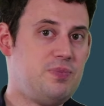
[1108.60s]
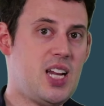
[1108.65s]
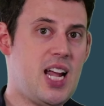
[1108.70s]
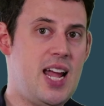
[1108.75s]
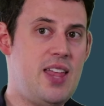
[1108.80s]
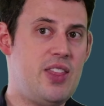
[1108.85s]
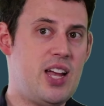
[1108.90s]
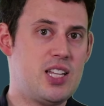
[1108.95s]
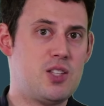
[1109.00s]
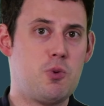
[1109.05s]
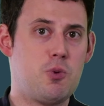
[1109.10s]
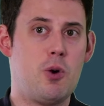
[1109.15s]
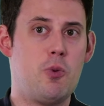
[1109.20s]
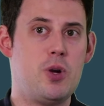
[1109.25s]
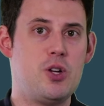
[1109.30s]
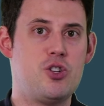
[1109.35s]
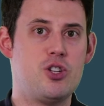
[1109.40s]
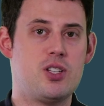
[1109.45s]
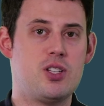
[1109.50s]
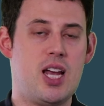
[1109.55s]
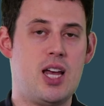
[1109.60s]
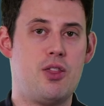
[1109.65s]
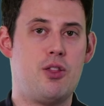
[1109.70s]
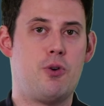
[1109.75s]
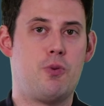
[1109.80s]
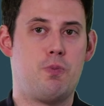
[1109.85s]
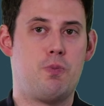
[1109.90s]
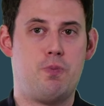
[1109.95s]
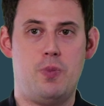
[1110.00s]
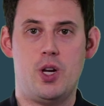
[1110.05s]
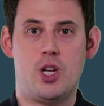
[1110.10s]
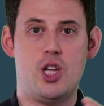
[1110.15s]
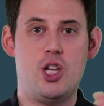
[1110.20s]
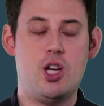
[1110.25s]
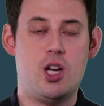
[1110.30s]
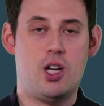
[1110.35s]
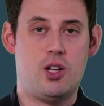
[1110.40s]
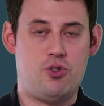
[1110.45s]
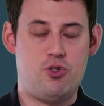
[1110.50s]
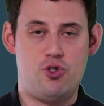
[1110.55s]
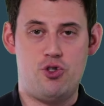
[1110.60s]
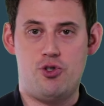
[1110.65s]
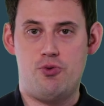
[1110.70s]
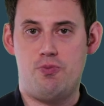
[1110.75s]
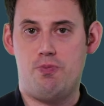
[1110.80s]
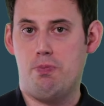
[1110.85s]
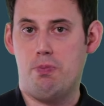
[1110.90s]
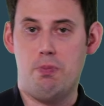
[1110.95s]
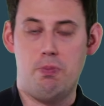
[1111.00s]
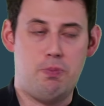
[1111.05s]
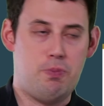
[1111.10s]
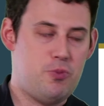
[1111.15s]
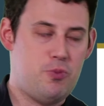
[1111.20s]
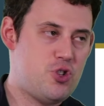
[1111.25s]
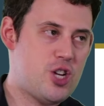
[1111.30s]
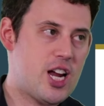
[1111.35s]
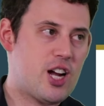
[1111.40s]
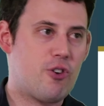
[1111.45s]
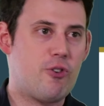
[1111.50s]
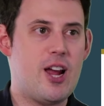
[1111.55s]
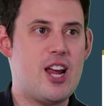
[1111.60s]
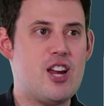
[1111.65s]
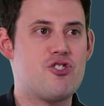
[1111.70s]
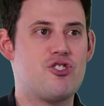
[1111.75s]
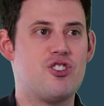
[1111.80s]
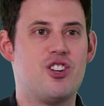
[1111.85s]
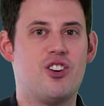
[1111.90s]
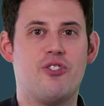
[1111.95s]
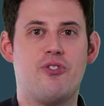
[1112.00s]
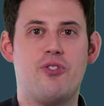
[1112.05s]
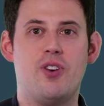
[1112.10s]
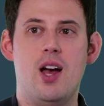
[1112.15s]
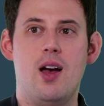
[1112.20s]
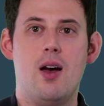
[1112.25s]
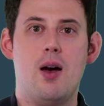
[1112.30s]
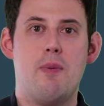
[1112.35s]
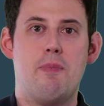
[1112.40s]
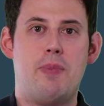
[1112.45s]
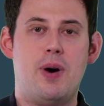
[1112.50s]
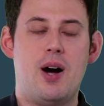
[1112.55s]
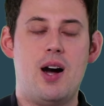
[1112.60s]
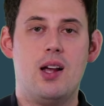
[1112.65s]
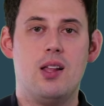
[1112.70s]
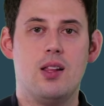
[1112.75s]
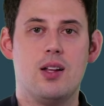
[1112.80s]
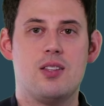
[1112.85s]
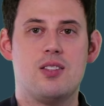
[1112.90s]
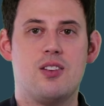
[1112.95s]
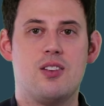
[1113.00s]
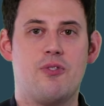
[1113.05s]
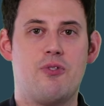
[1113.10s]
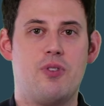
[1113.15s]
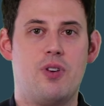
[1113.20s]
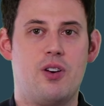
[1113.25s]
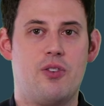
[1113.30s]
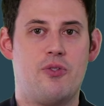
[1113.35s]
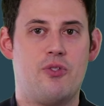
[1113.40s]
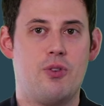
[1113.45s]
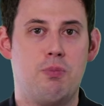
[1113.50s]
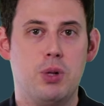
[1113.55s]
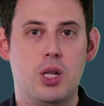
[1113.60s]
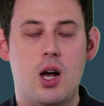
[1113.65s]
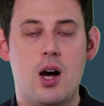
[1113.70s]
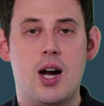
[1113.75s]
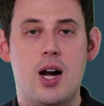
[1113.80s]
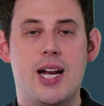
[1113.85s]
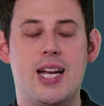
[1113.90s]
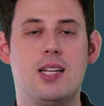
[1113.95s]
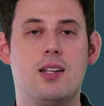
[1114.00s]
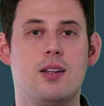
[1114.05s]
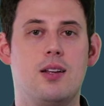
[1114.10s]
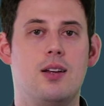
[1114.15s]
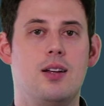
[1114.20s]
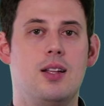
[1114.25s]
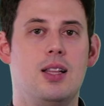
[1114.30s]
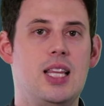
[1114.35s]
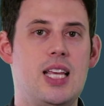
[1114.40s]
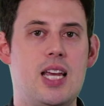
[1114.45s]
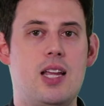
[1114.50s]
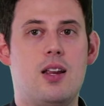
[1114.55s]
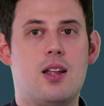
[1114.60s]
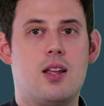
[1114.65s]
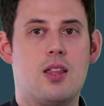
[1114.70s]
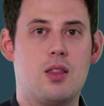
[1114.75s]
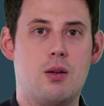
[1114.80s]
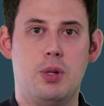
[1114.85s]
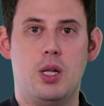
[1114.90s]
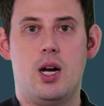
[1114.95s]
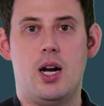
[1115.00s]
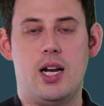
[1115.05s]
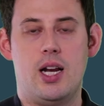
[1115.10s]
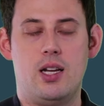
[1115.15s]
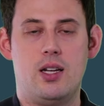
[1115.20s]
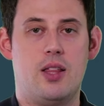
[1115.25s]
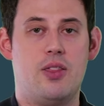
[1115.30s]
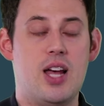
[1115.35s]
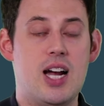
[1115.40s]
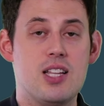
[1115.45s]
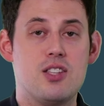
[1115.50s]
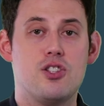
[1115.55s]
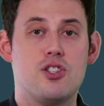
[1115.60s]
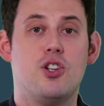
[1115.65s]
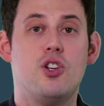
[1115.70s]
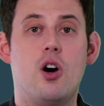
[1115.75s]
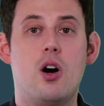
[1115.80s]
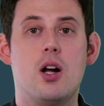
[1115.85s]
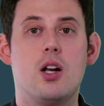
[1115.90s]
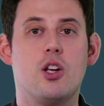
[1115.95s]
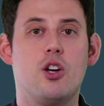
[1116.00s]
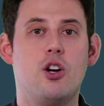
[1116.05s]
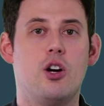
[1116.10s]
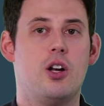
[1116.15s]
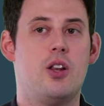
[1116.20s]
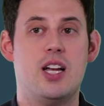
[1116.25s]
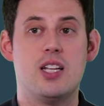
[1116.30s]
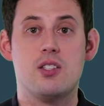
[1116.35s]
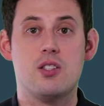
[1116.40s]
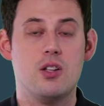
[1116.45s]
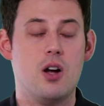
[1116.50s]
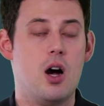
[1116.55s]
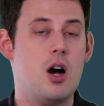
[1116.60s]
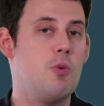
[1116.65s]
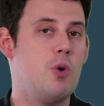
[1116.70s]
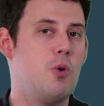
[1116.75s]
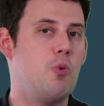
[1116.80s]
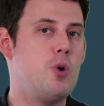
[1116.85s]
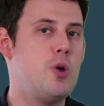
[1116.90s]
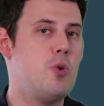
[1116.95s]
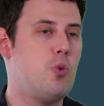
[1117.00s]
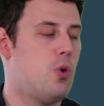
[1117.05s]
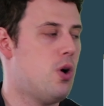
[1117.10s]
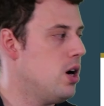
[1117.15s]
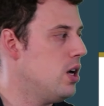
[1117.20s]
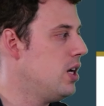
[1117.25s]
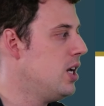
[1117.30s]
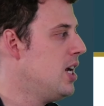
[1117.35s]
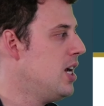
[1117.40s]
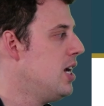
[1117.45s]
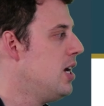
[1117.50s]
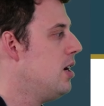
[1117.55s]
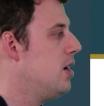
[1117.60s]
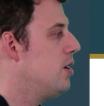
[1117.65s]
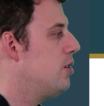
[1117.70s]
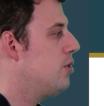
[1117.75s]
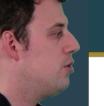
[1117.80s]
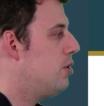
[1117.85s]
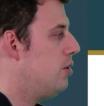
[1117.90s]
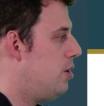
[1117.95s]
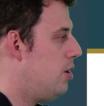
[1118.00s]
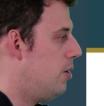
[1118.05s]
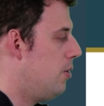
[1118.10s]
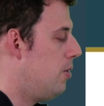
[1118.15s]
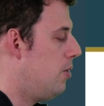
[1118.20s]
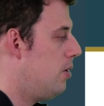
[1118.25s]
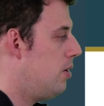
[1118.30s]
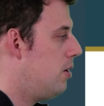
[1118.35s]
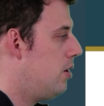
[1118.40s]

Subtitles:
And that's where we just get a generation of pilots of the blind leading the blind. And that's not good. That's not what we want to do.